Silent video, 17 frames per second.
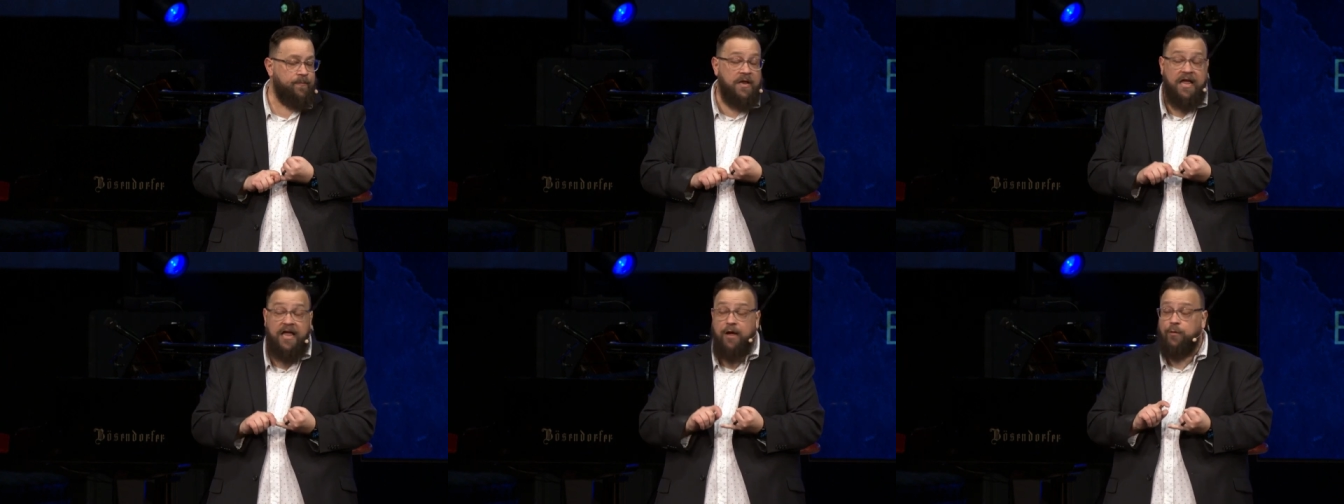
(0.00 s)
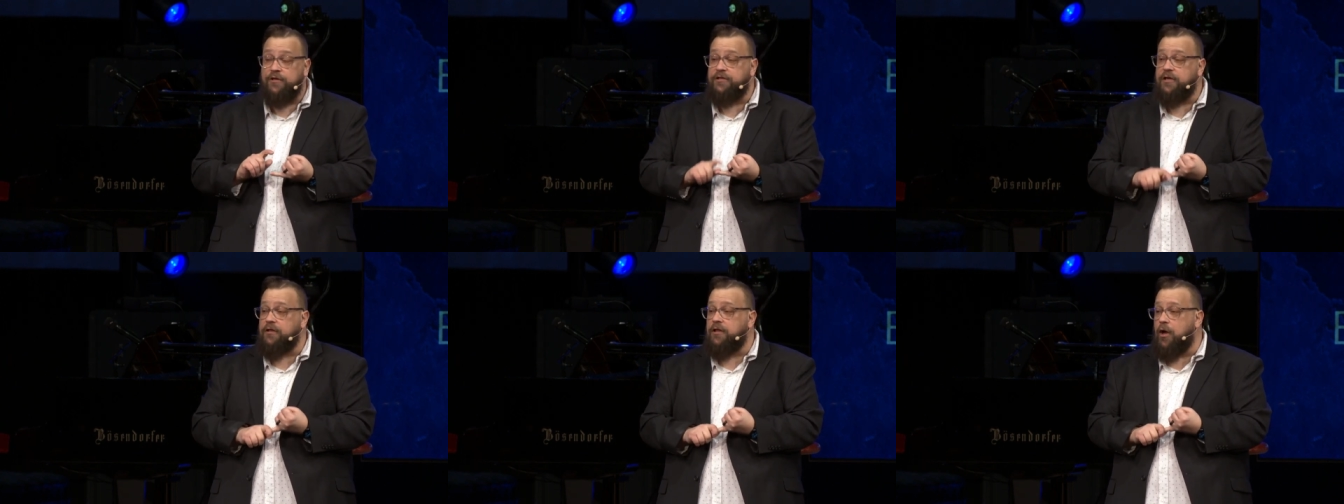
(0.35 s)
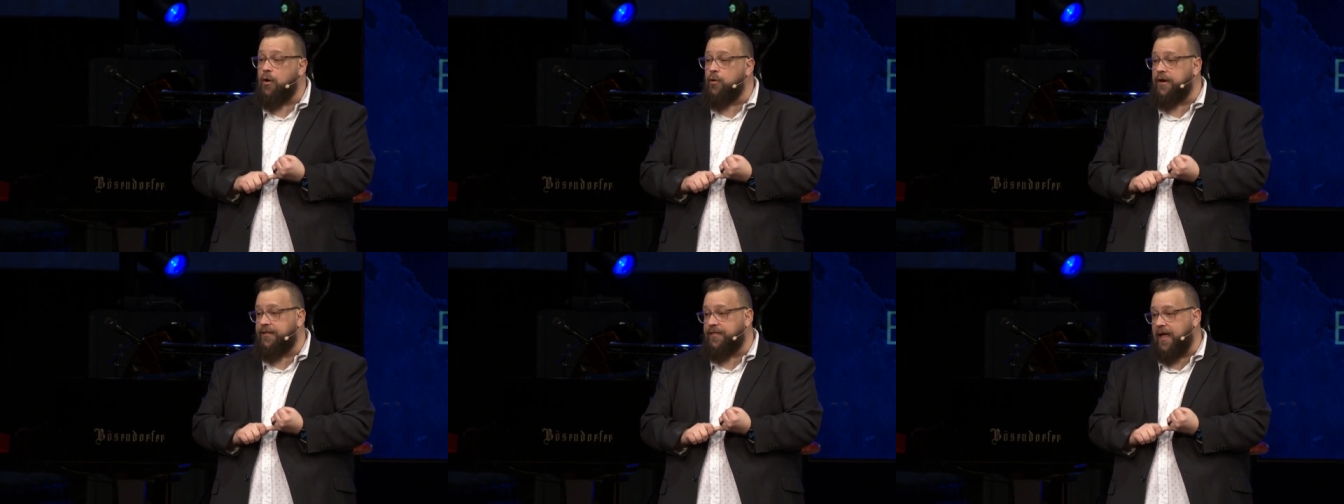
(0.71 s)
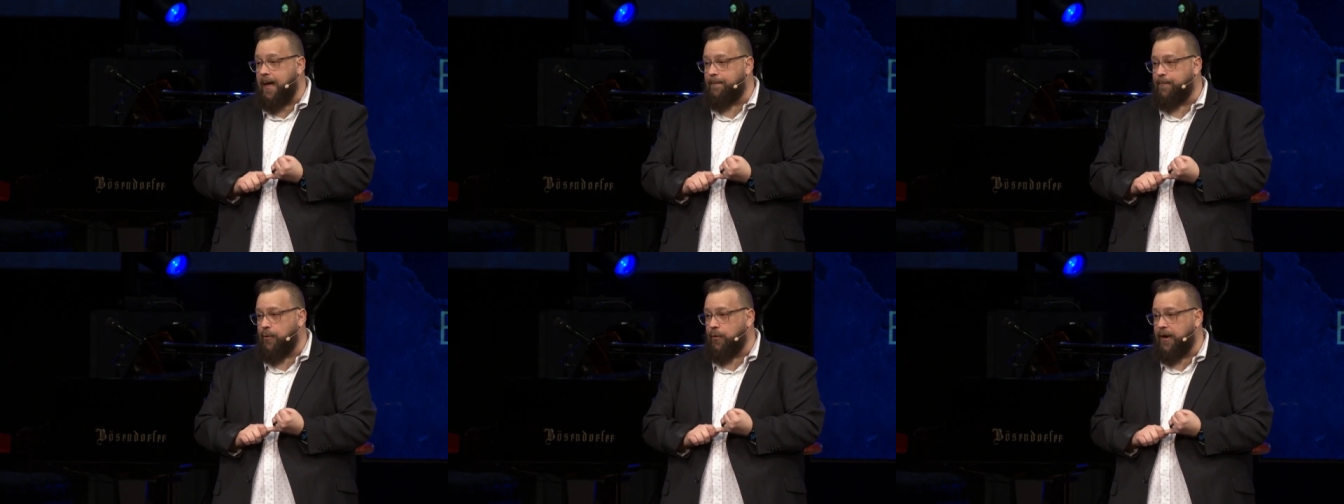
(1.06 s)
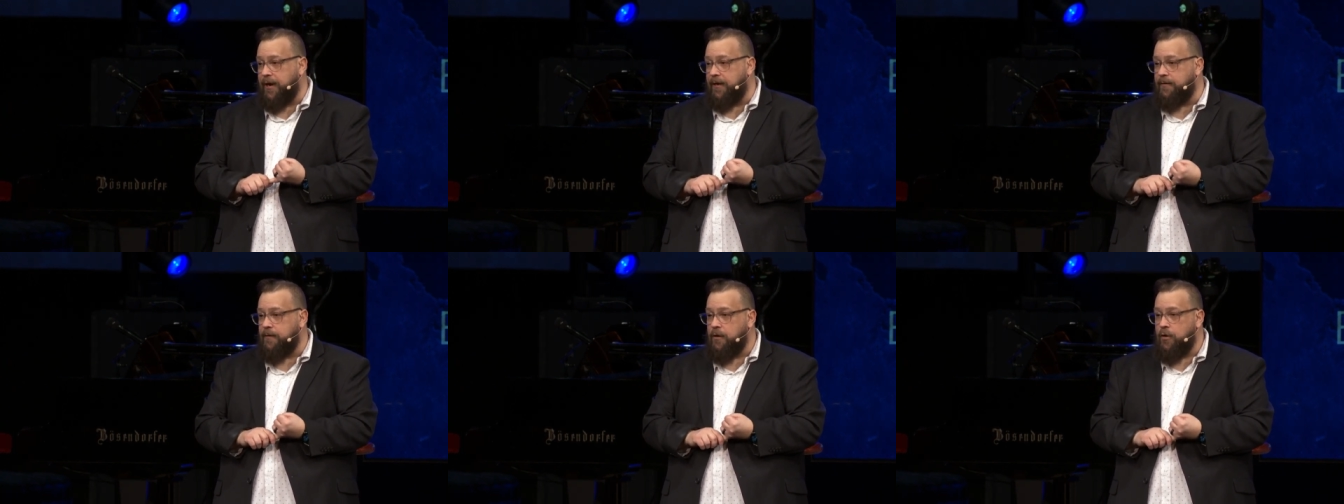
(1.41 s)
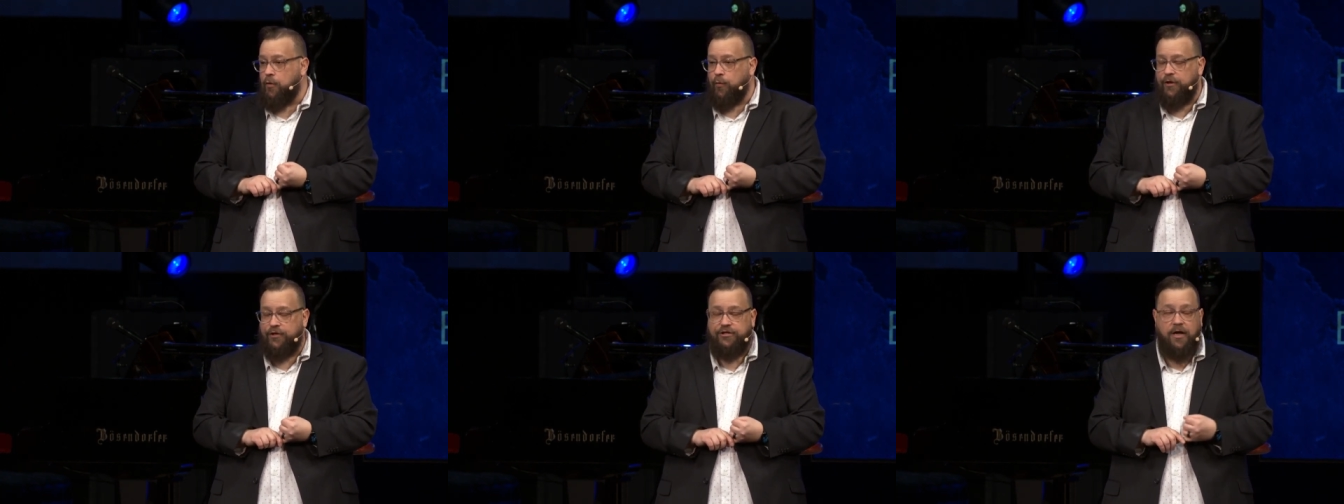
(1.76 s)
He was alone at that point.
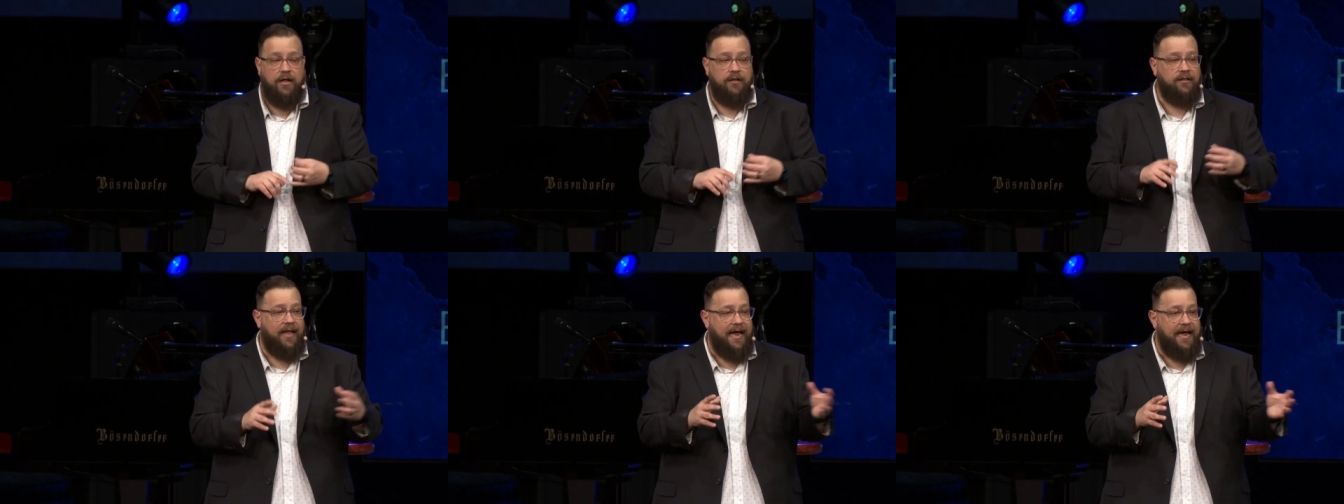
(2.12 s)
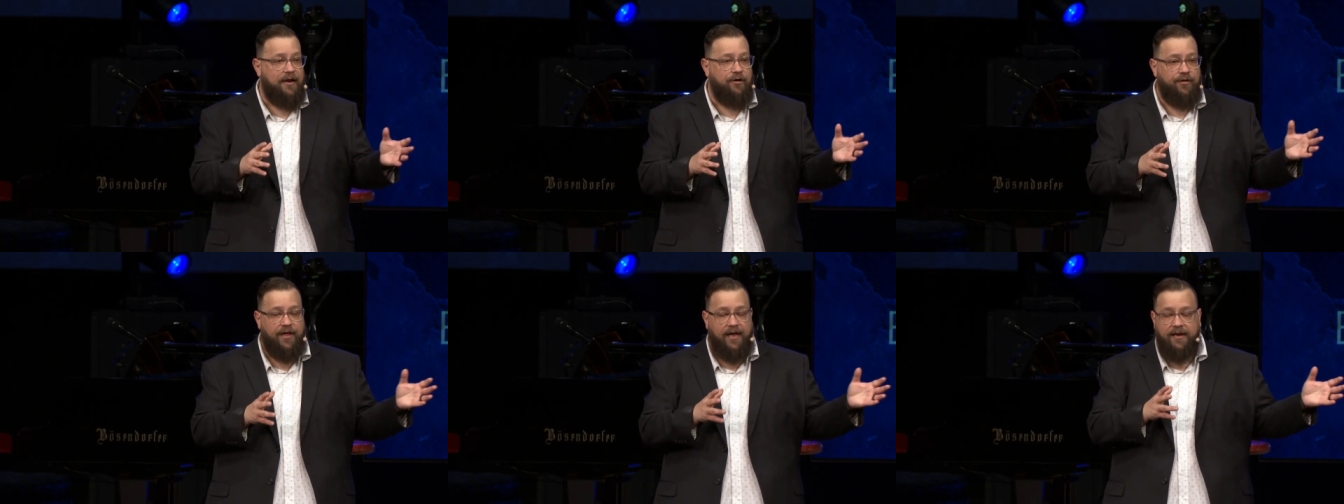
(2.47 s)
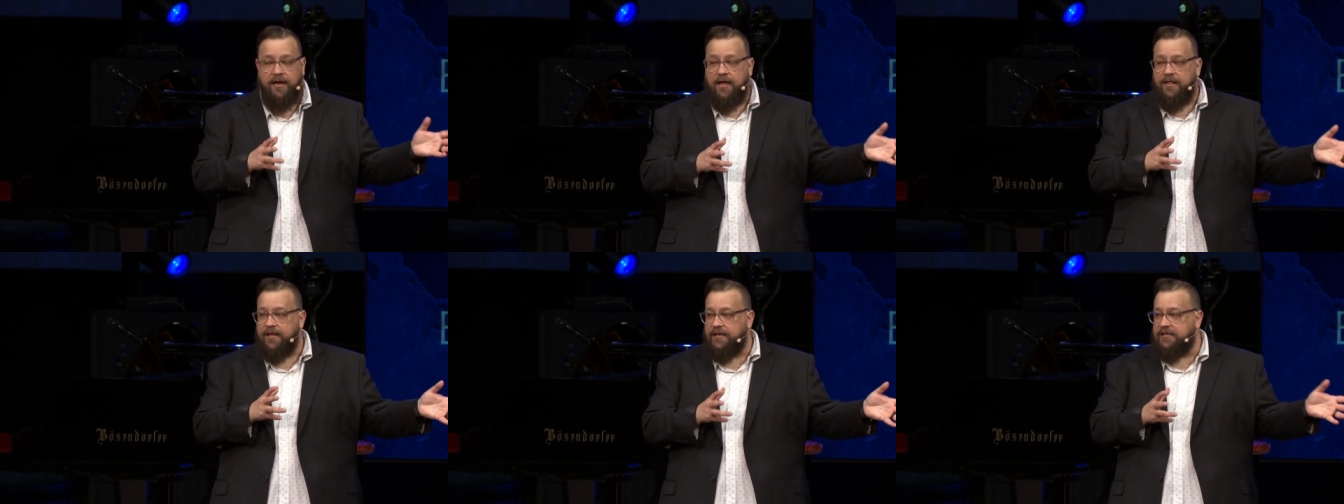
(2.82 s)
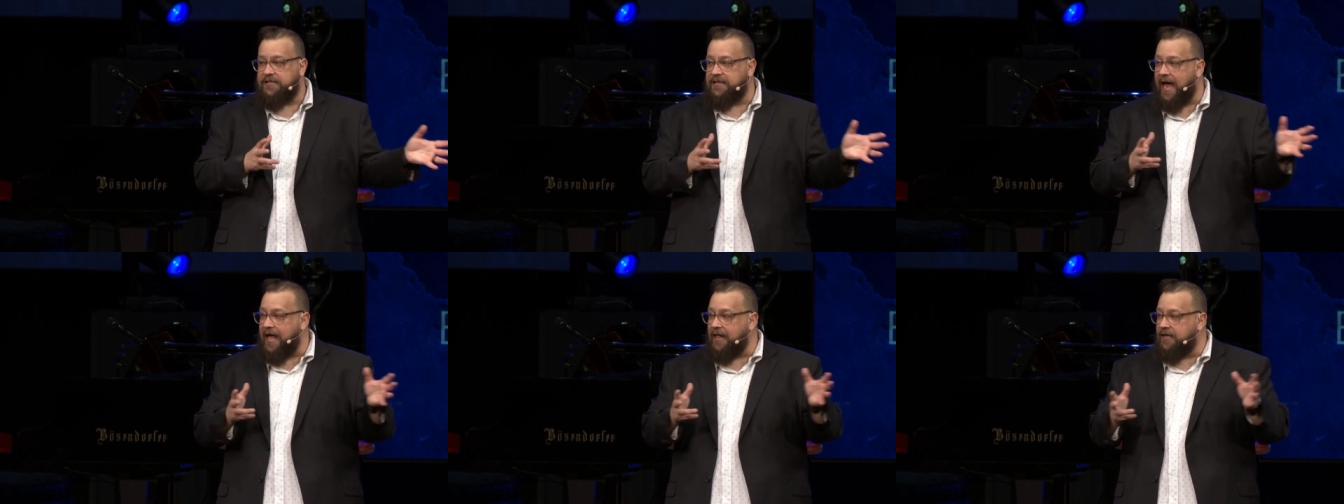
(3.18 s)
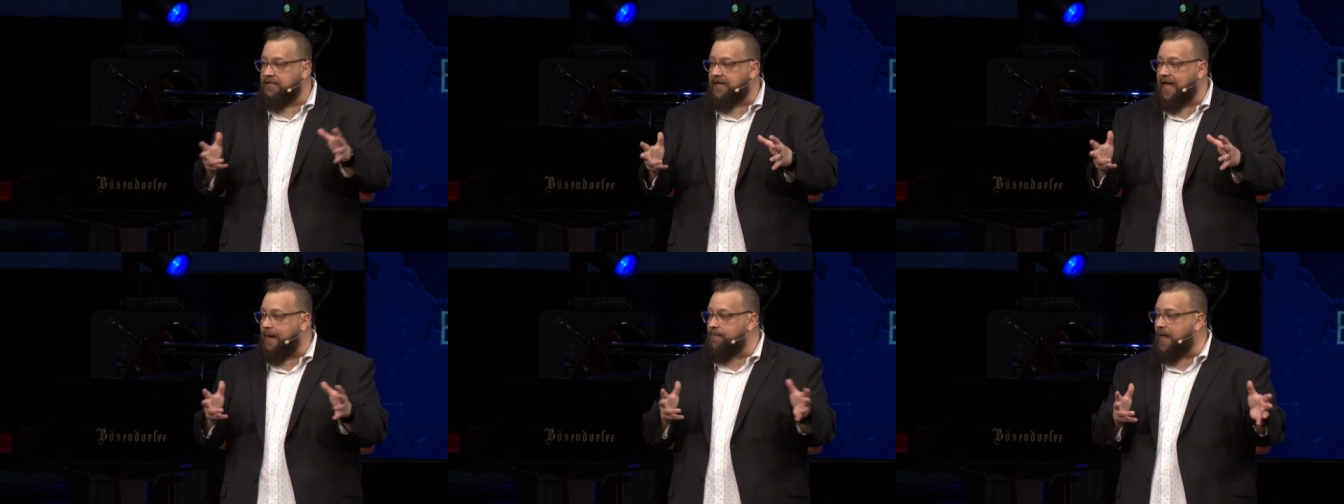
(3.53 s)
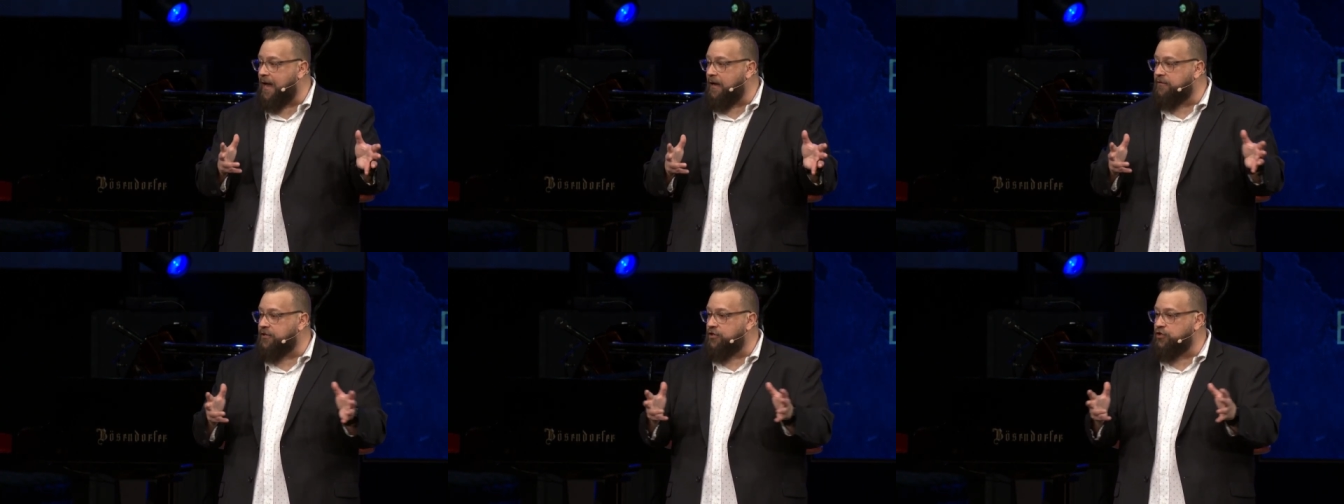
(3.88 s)
We saw later that, that Silas came
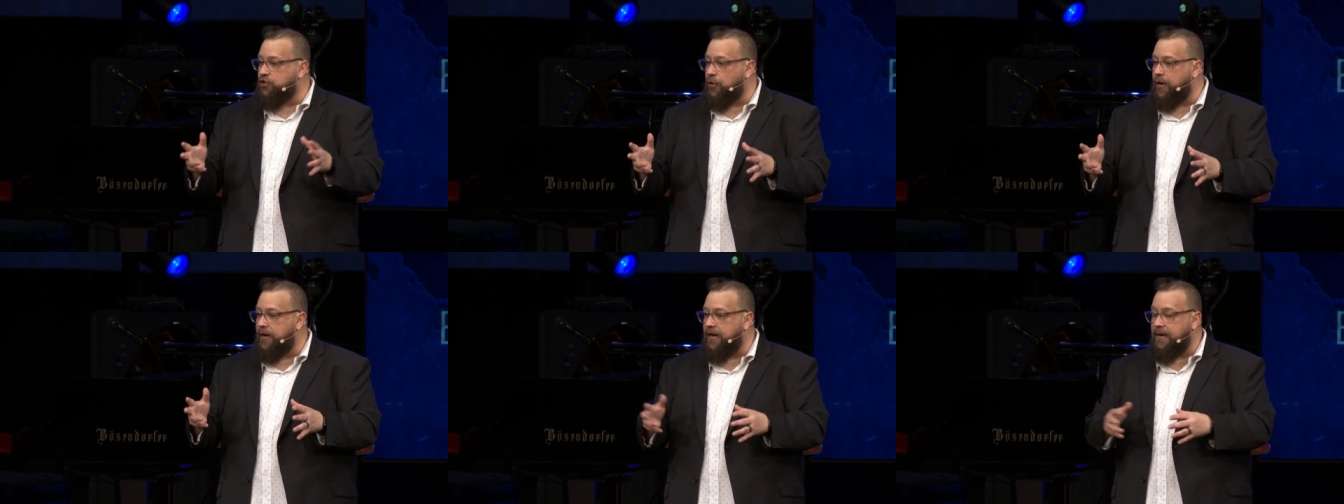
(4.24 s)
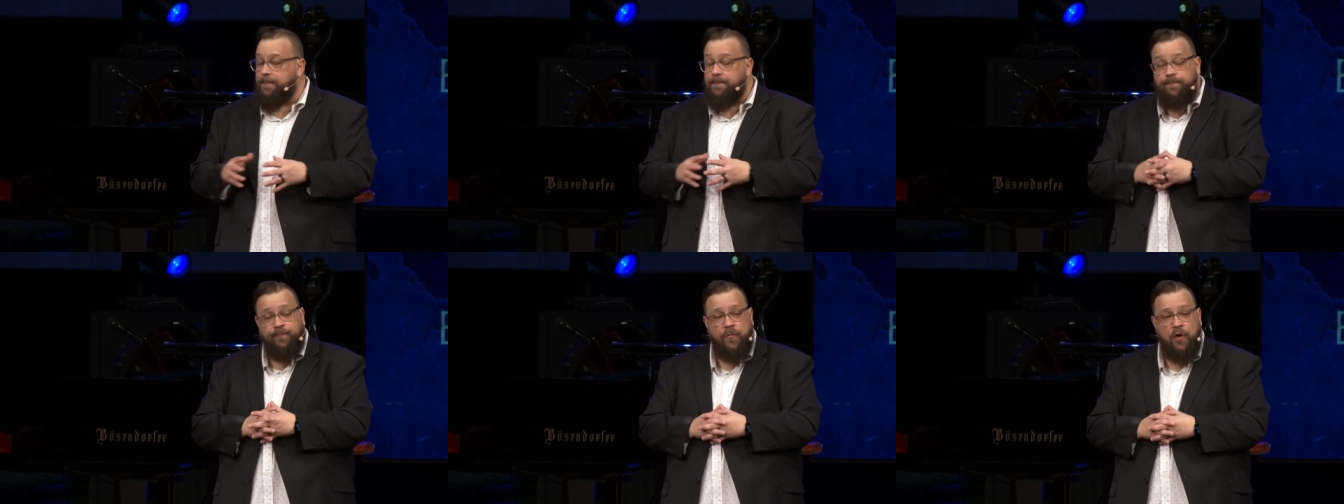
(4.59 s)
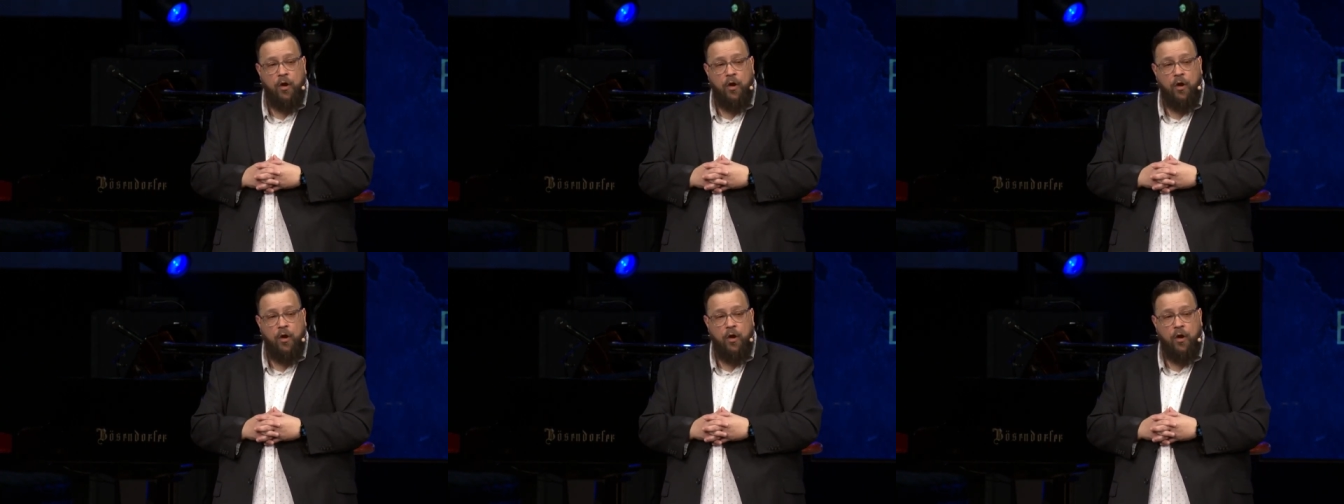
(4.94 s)
down to join him.